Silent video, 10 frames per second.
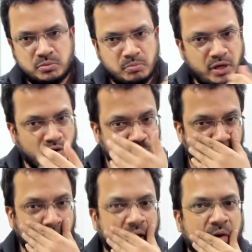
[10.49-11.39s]
many of
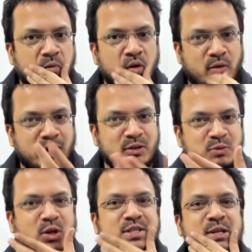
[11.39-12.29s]
you may have, whoever has
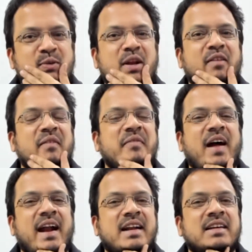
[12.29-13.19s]
watched it would have
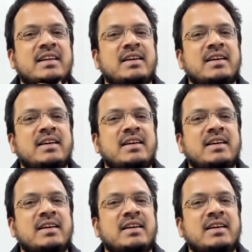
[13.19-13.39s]
had,